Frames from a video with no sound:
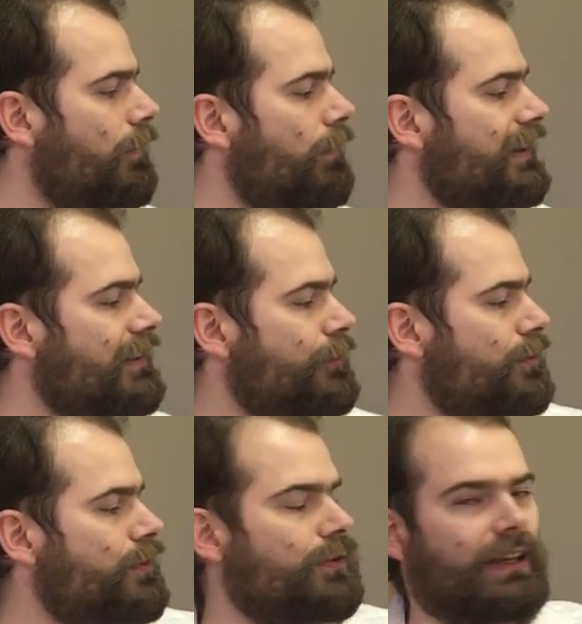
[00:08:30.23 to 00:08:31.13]
But if
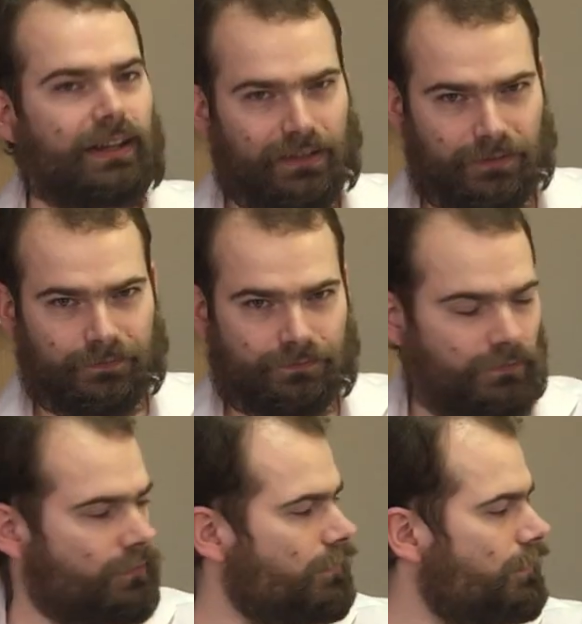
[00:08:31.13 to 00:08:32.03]
you do that,
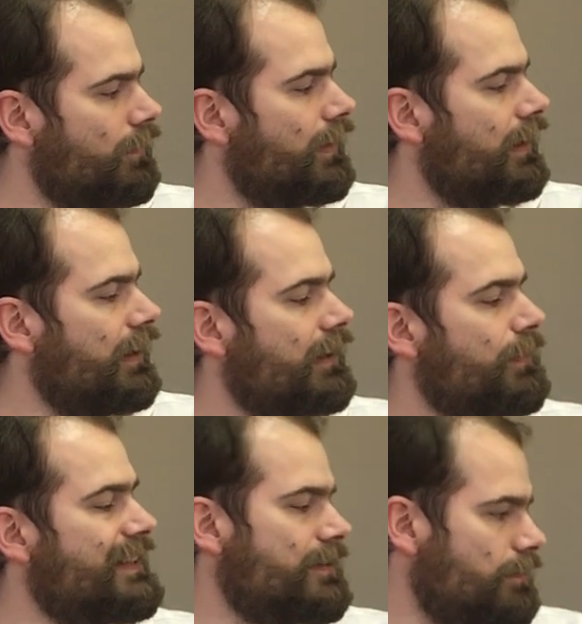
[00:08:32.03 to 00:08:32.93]
it
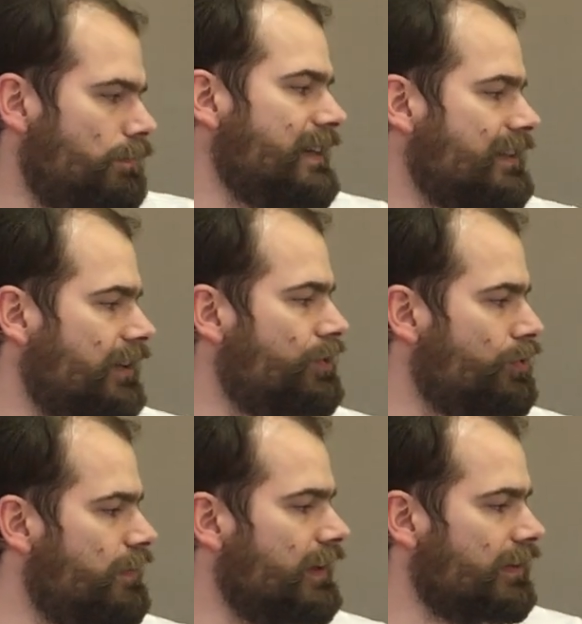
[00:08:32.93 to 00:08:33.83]
means basically
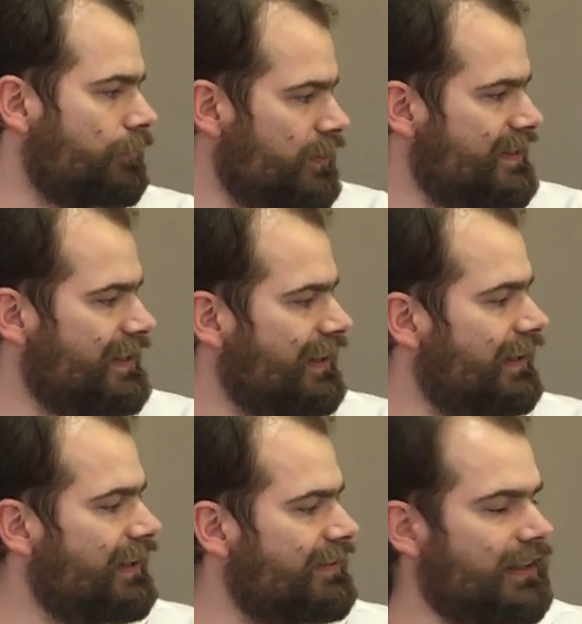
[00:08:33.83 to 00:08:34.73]
two things. First thing
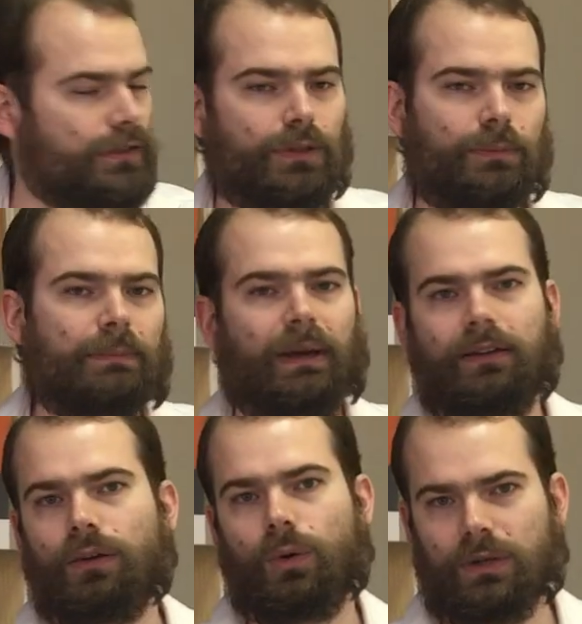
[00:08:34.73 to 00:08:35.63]
is that you will be
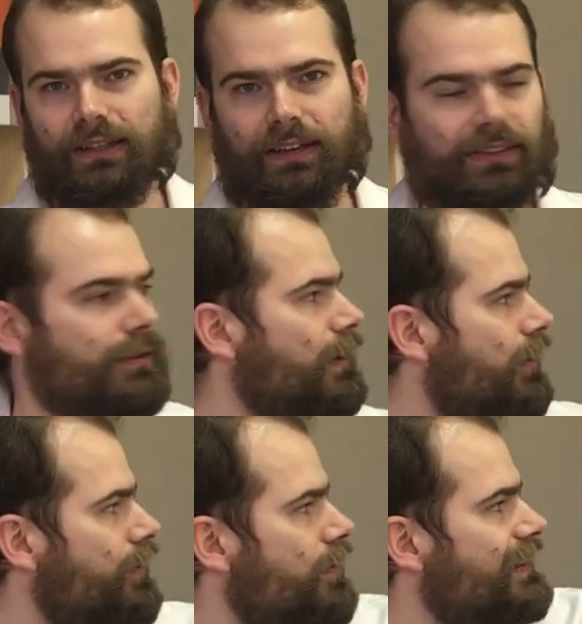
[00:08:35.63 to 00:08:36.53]
paying lower taxes
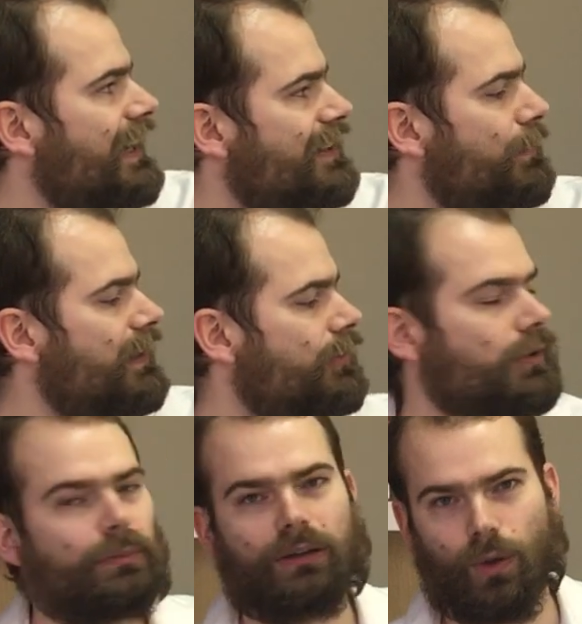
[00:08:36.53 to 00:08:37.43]
because your tax base
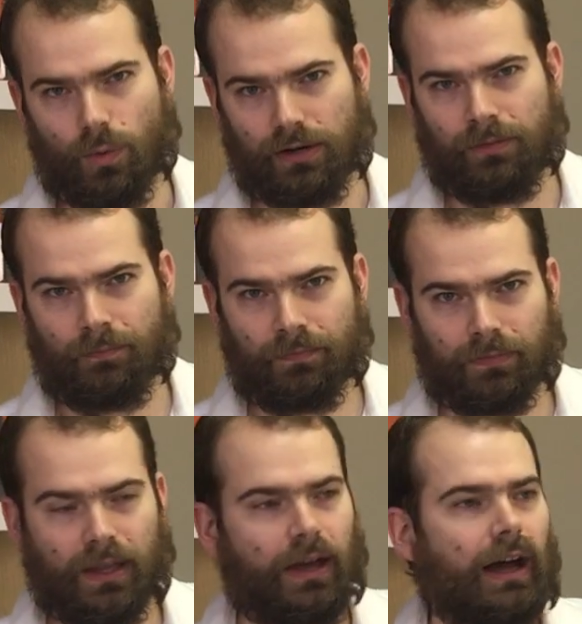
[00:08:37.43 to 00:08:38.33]
will be lower.
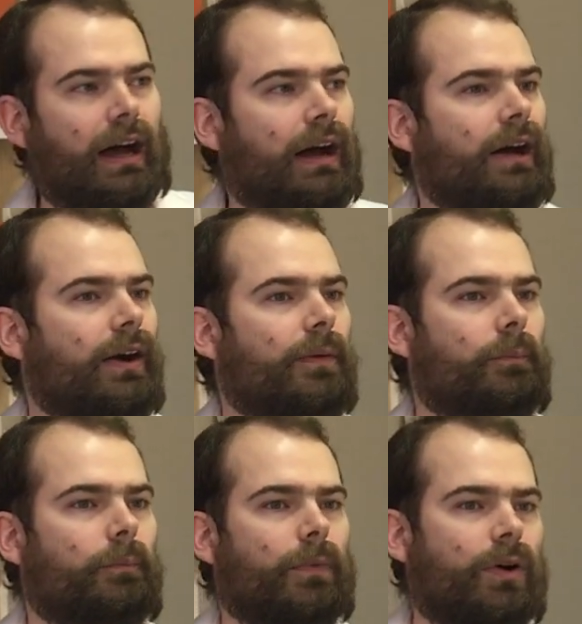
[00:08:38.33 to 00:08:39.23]

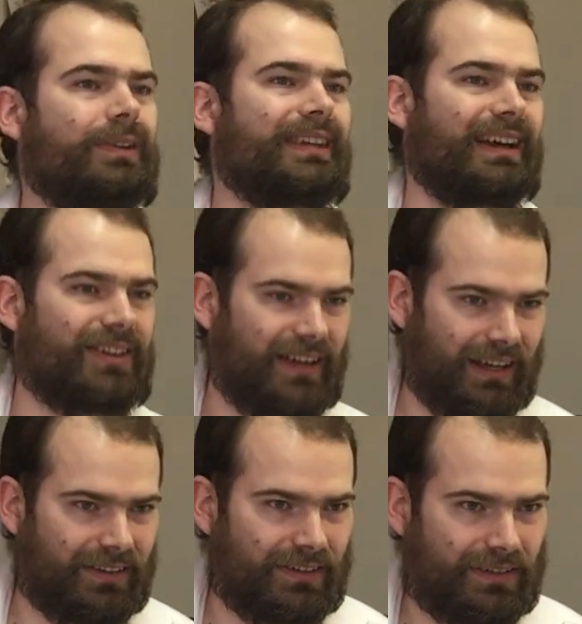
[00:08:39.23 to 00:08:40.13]
On the other
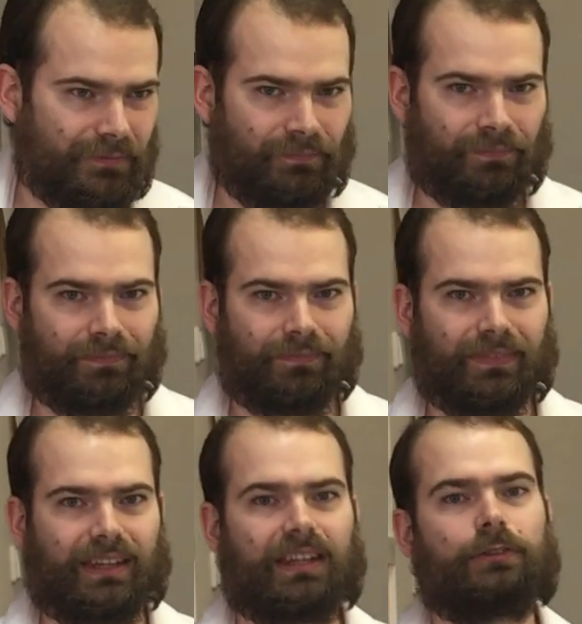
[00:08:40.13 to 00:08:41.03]
hand,
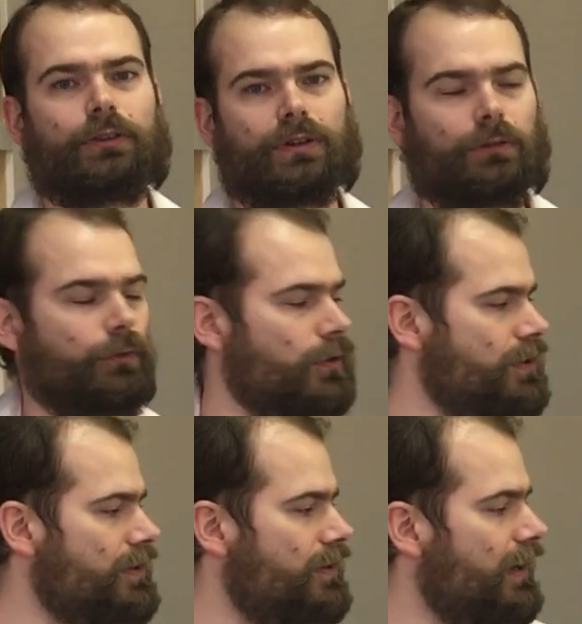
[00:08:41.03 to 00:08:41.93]
if you're a
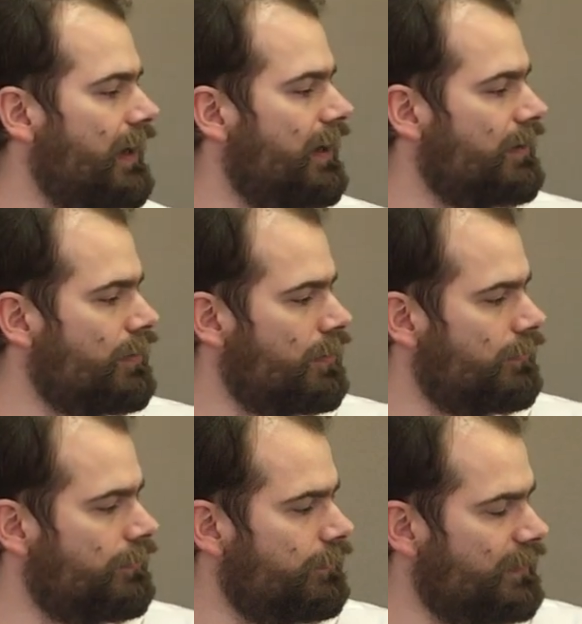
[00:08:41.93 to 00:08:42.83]
foreigner and
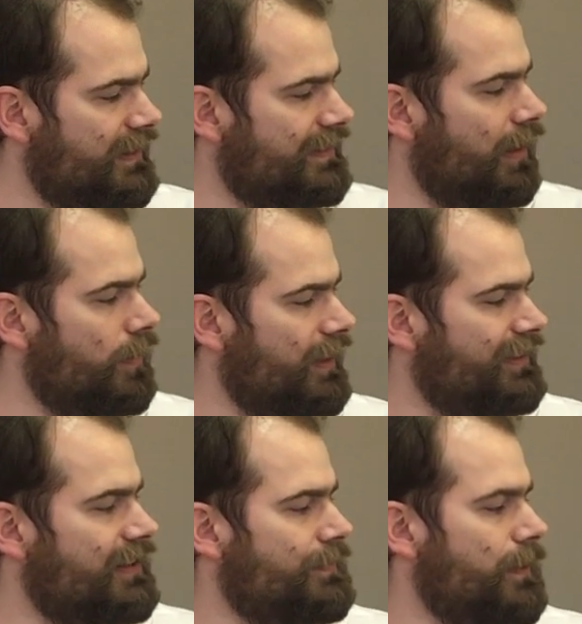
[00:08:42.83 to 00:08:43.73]
your visa or
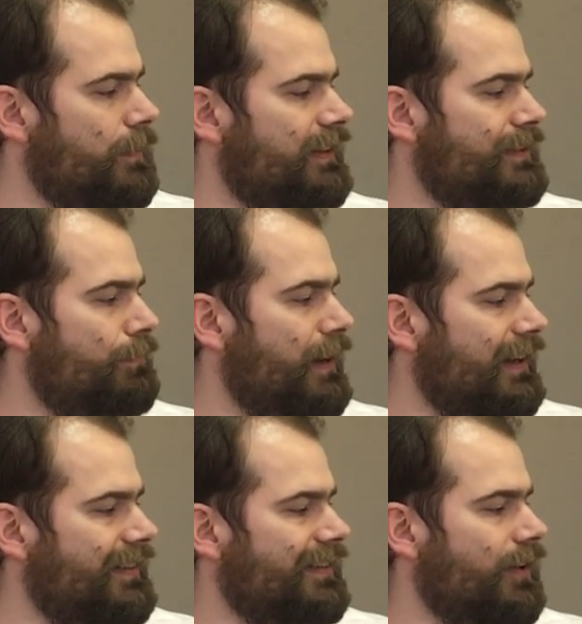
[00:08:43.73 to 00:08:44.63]
residence permit is
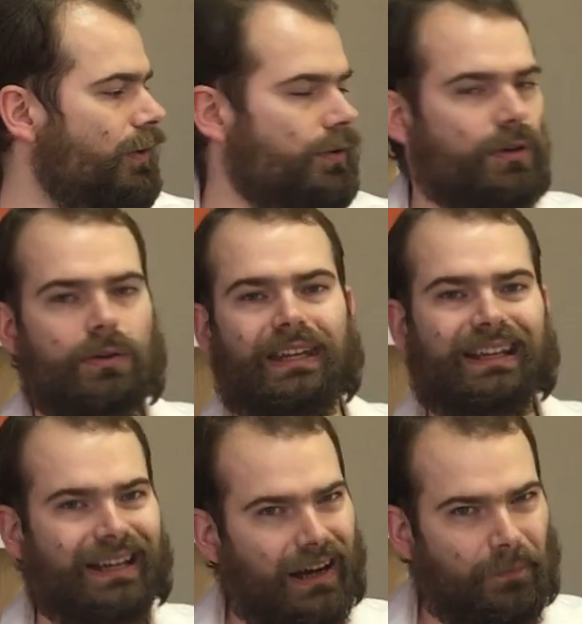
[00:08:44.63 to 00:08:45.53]
based on your
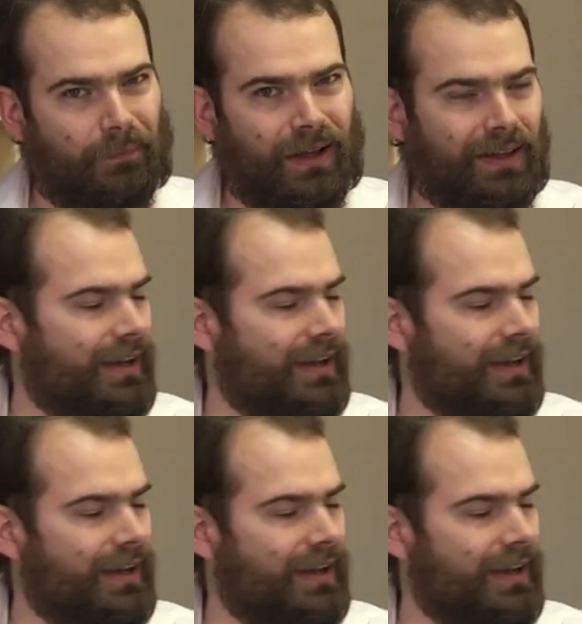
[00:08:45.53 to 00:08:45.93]
income,